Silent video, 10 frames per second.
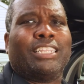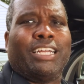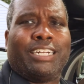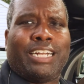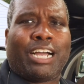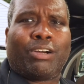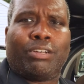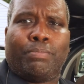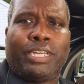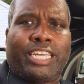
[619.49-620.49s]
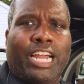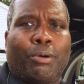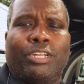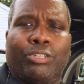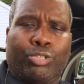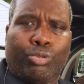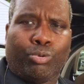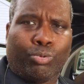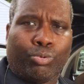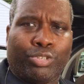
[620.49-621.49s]
they're not going to be carrying the
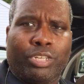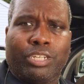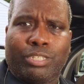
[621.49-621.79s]
tools